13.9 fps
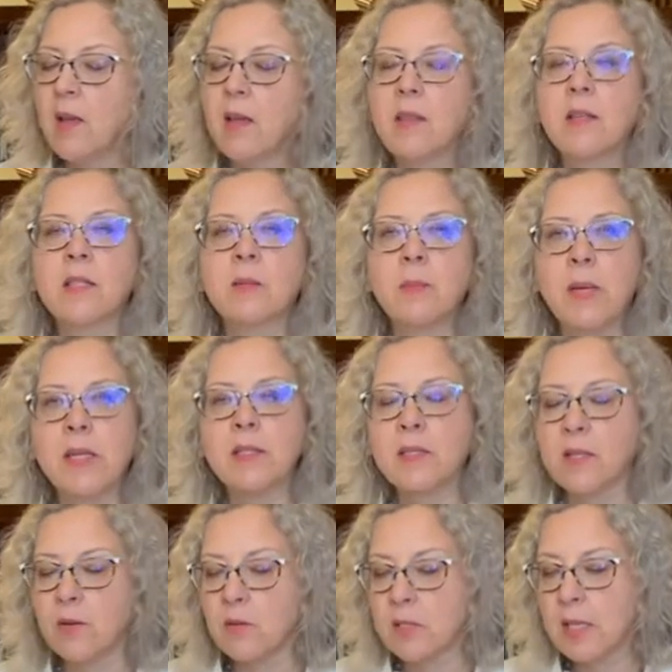This means
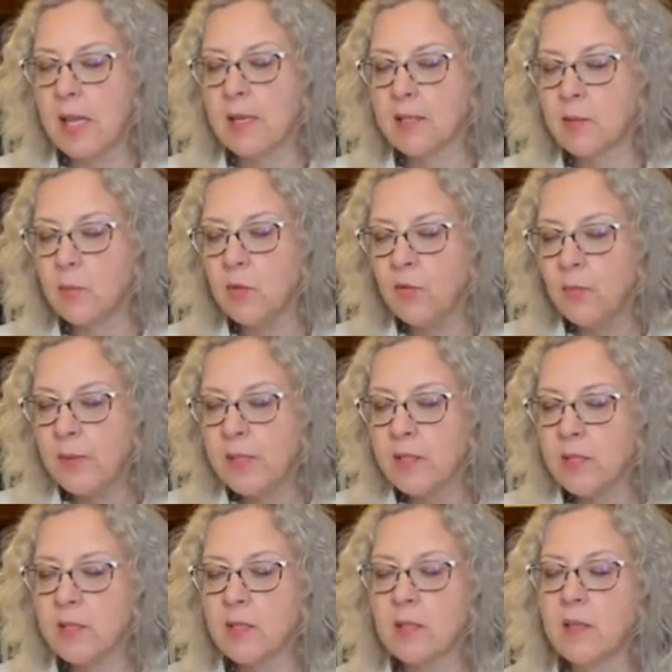there is less
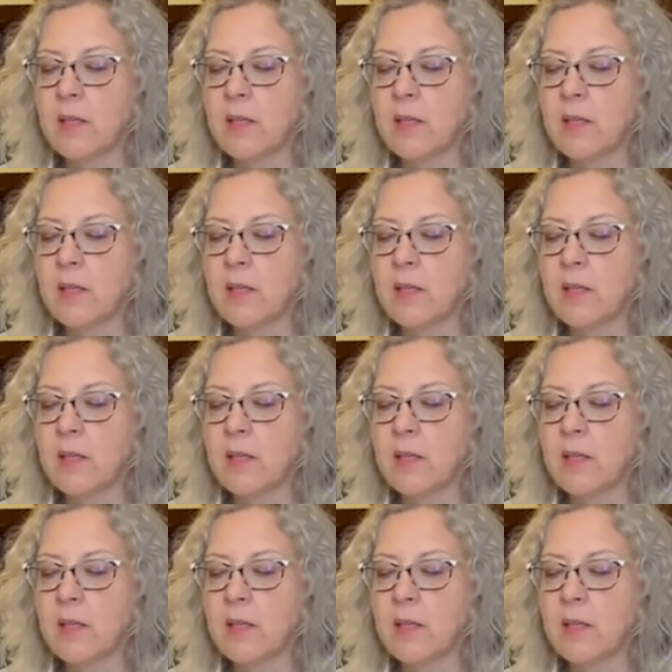movement